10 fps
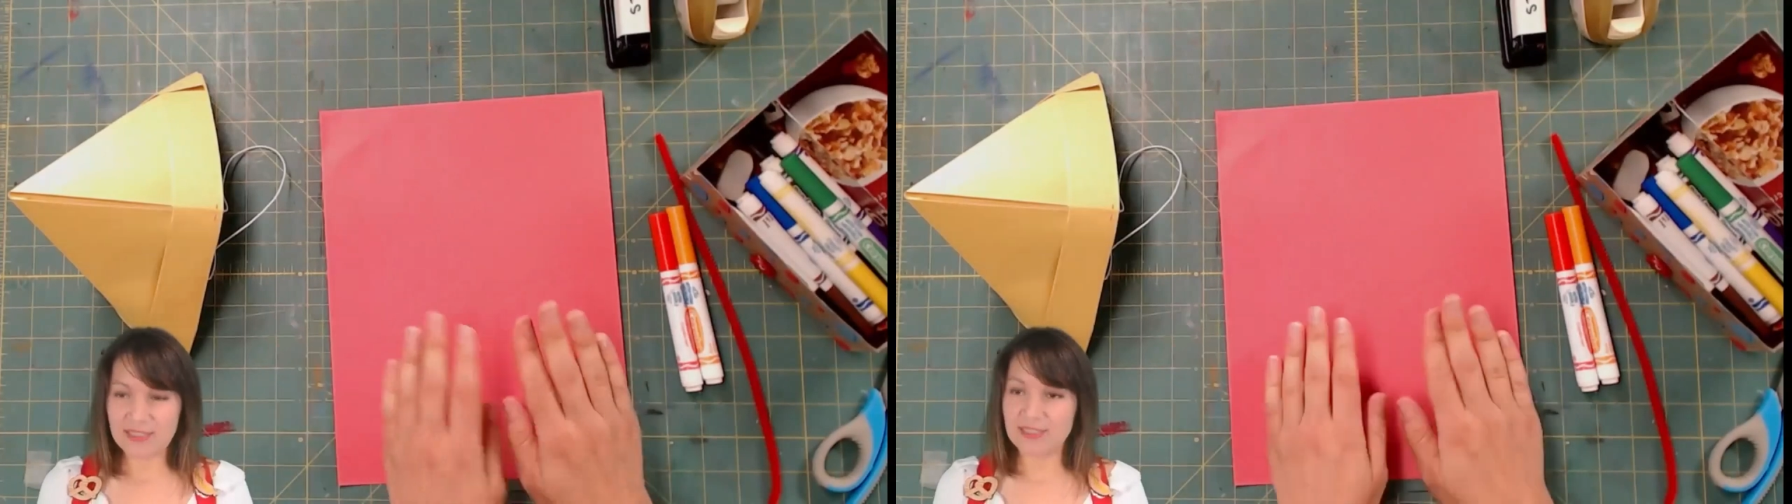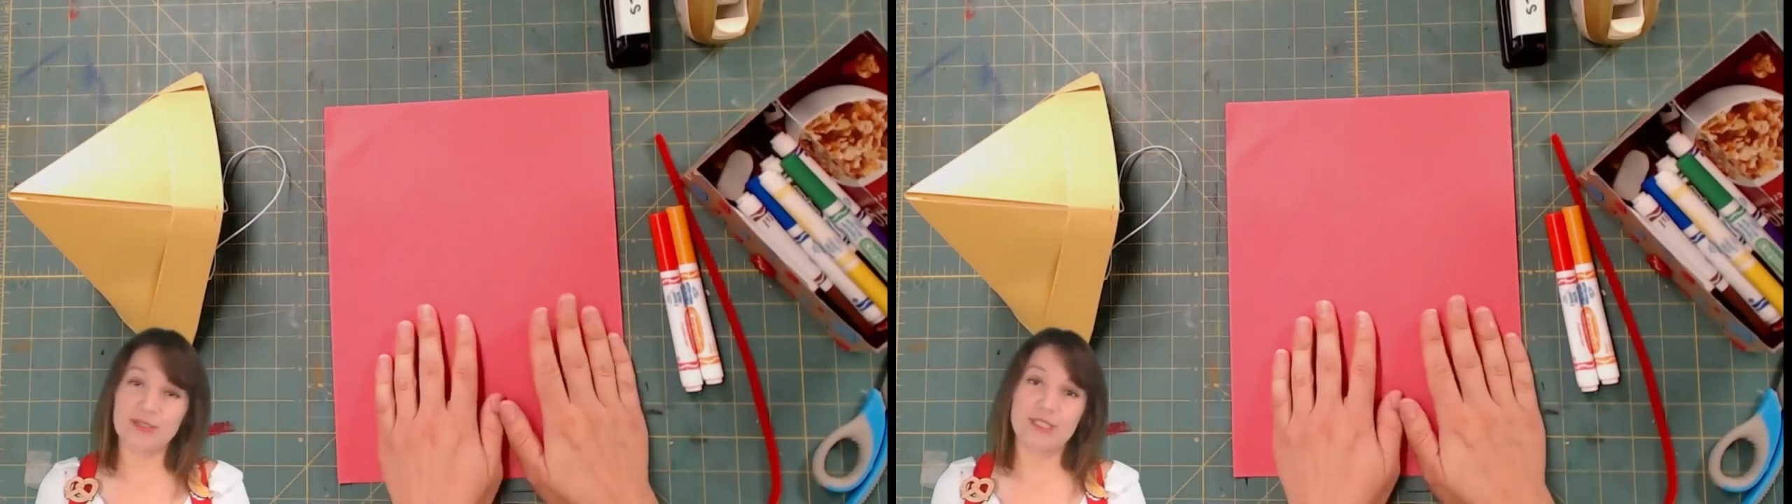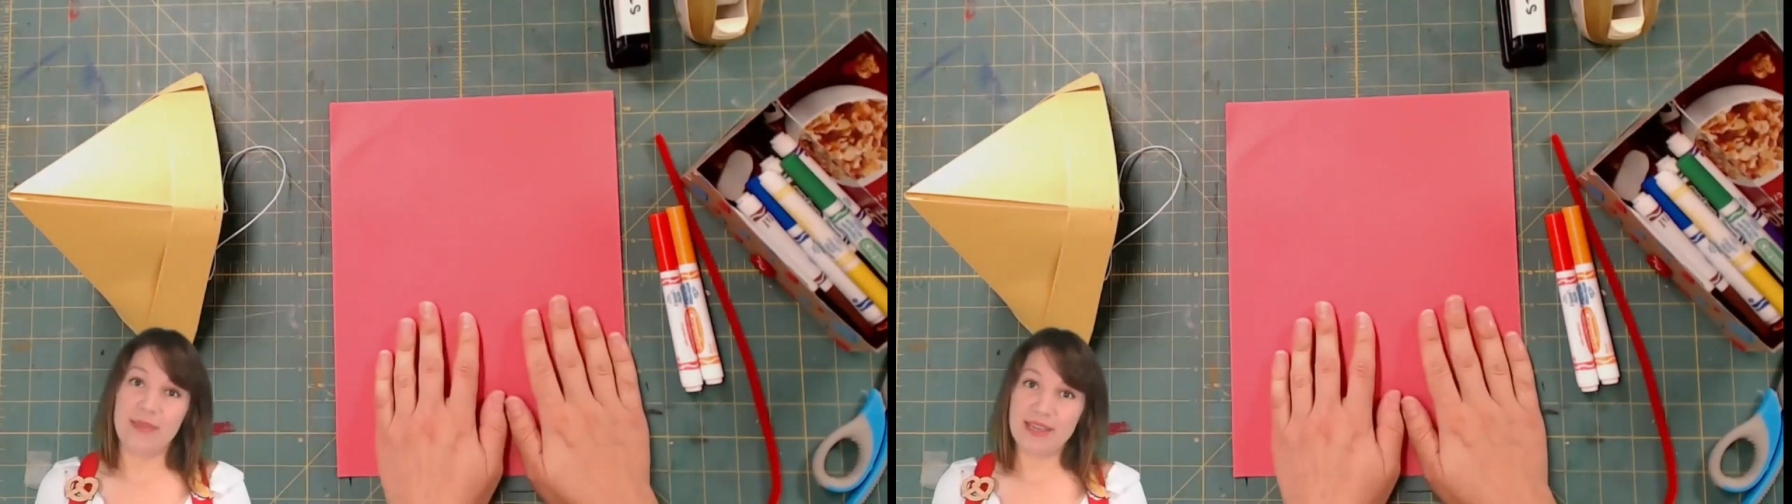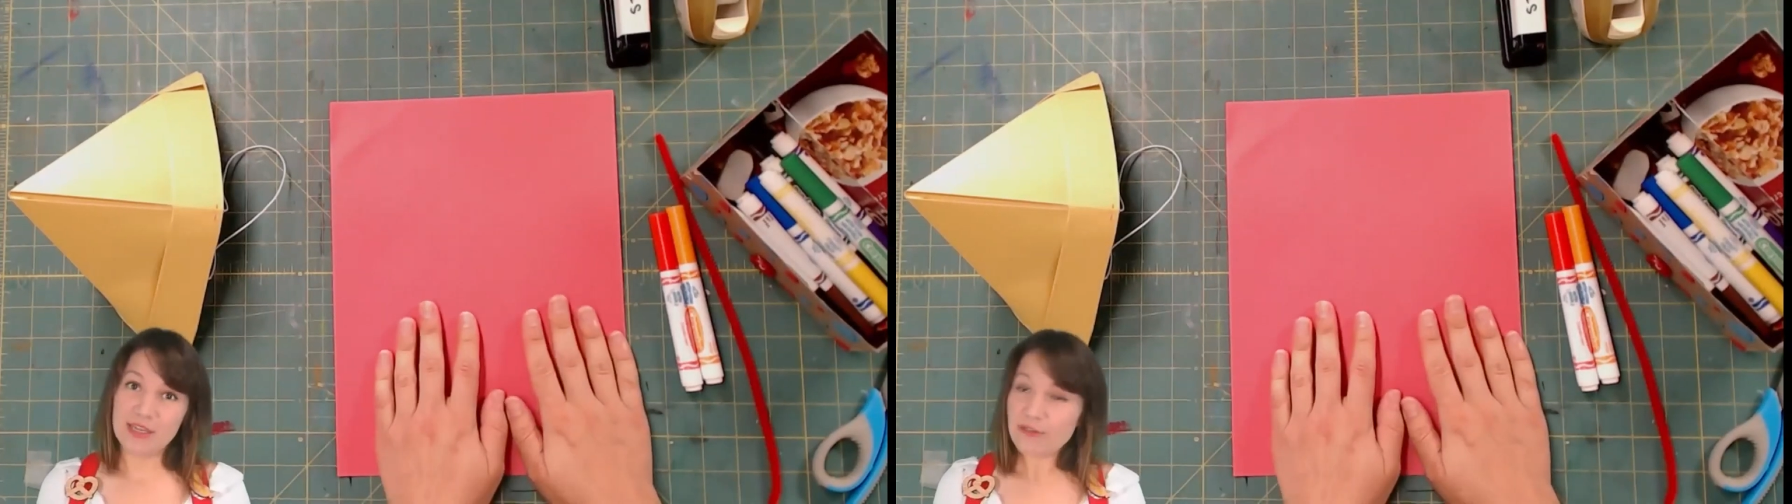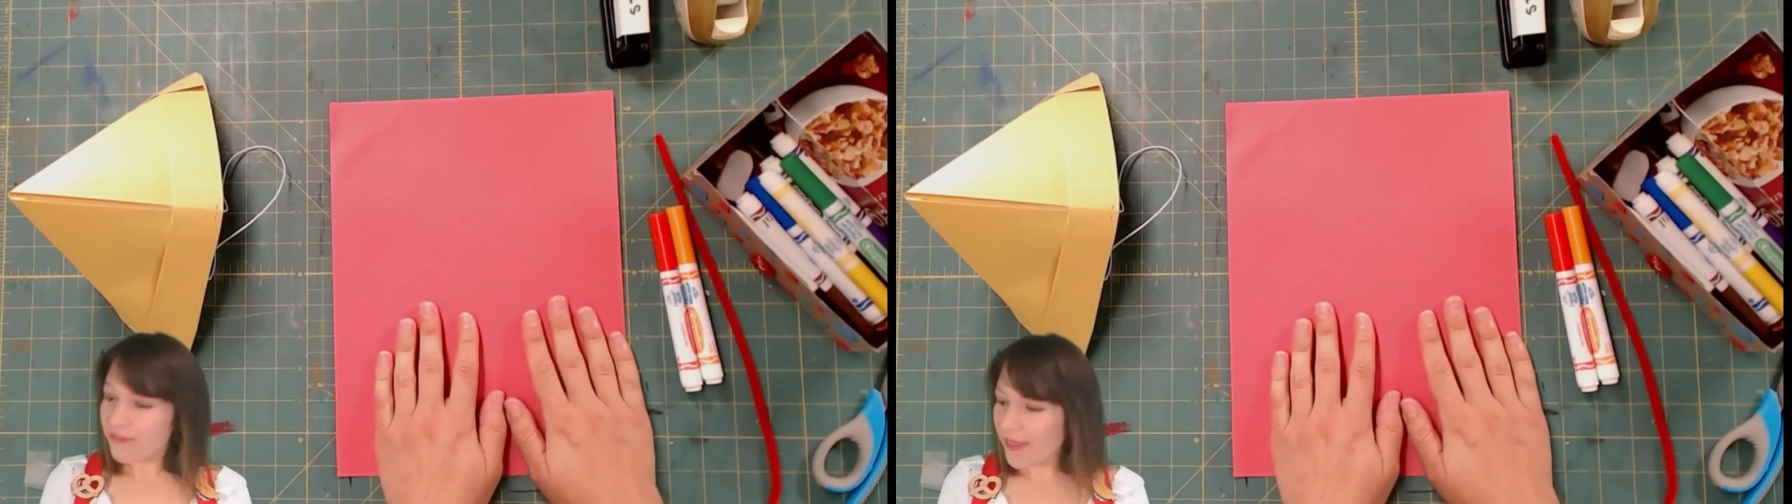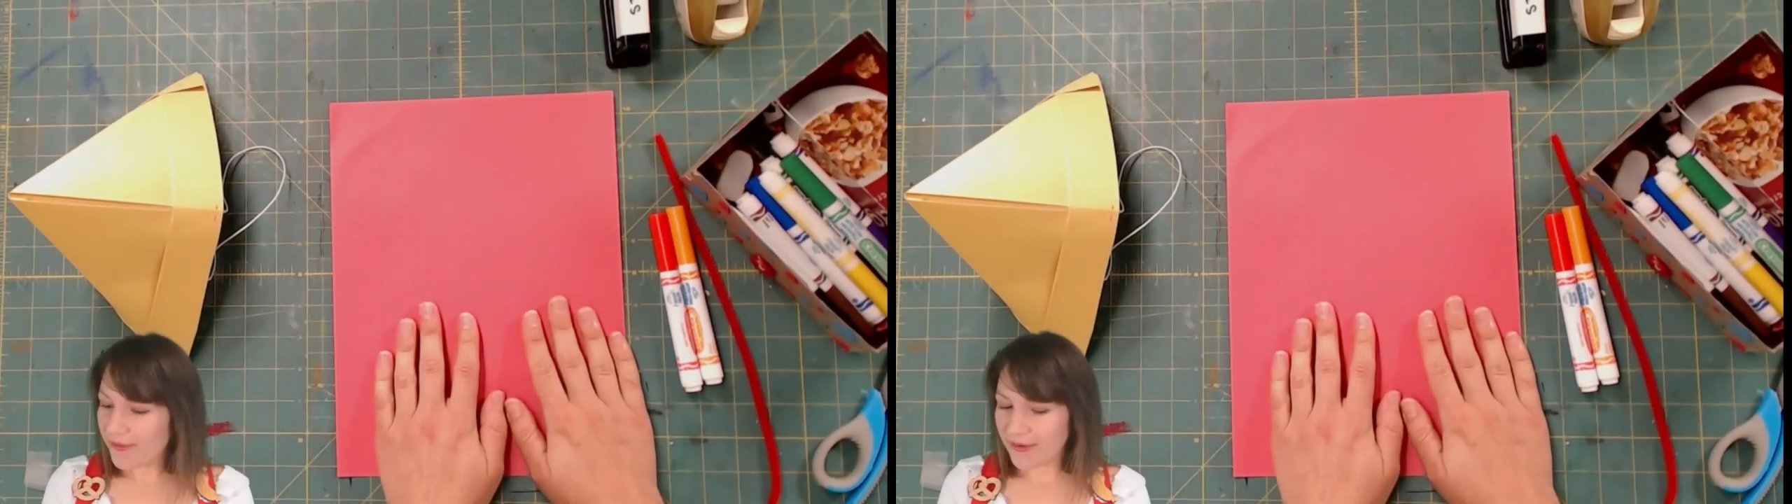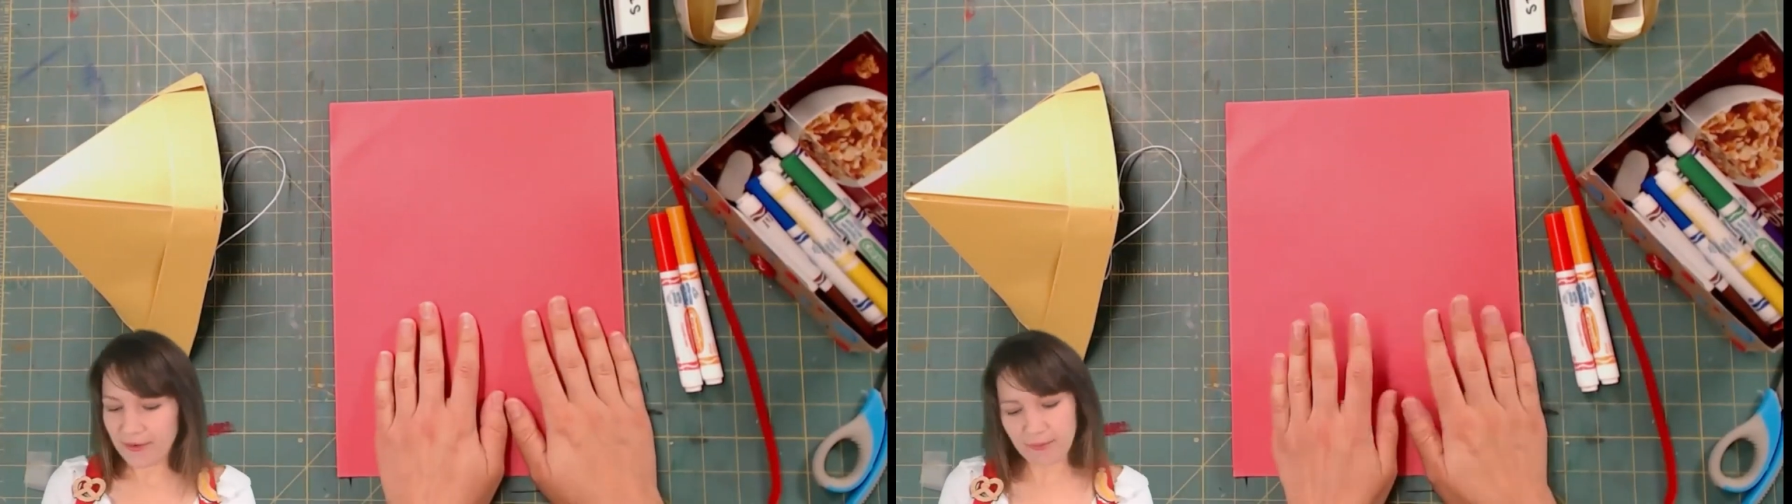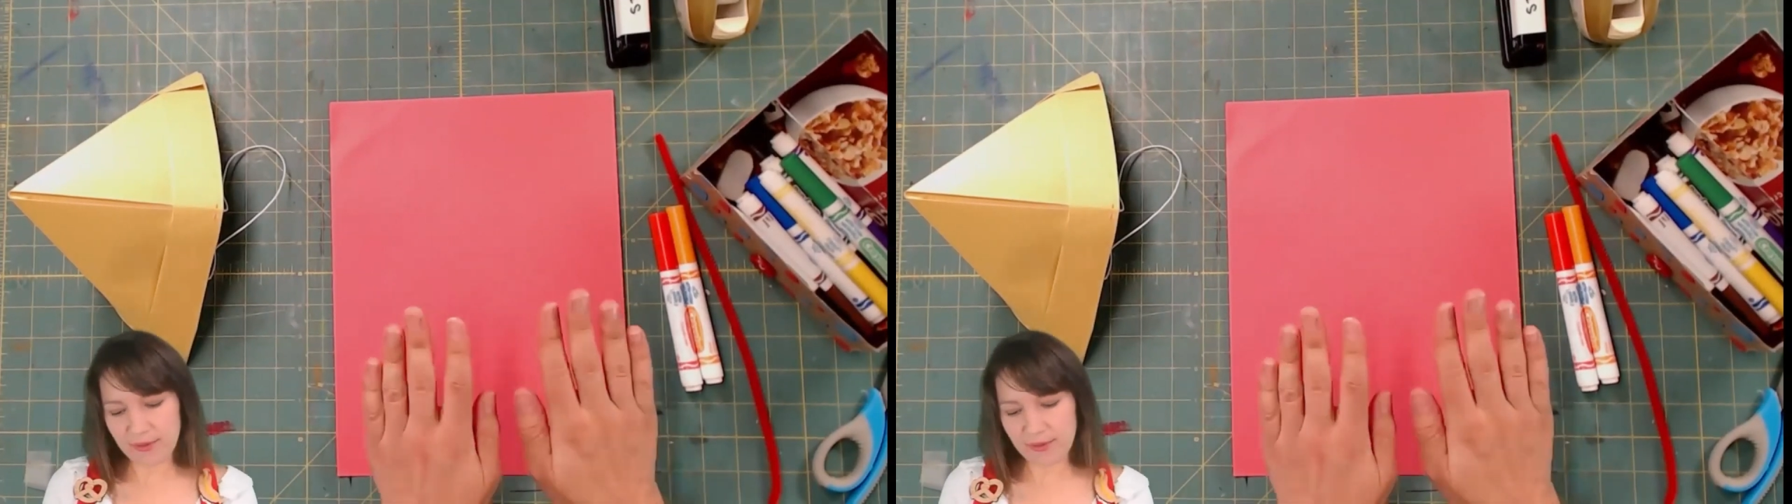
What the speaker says: So to make your feather,